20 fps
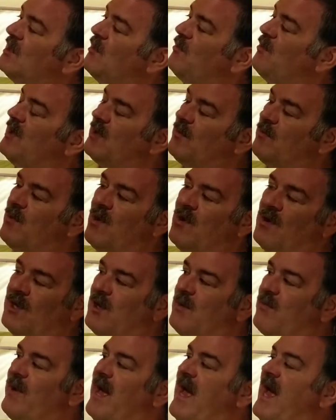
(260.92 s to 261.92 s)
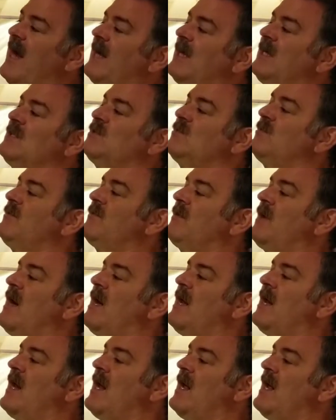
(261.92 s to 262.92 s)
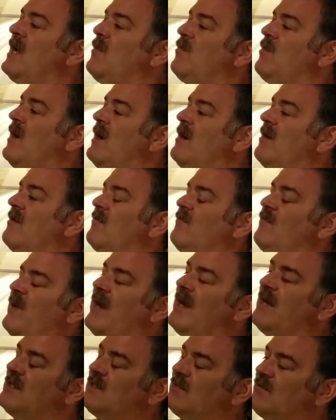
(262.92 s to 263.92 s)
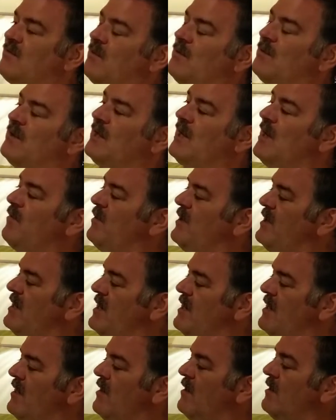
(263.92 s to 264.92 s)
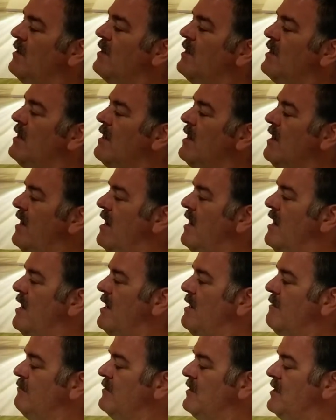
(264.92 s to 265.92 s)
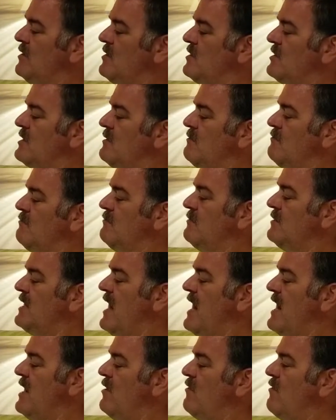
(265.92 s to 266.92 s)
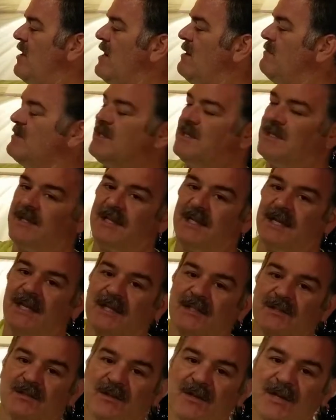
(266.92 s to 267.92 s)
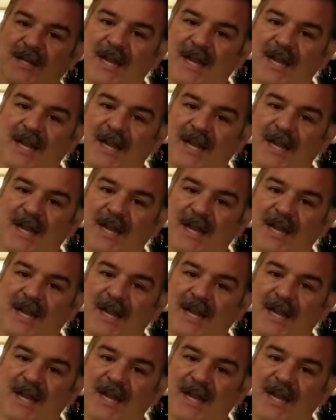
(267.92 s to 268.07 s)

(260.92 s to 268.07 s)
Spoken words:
big bulky package. We've got a pair of pants folded up in here. There's some diagrams and things on the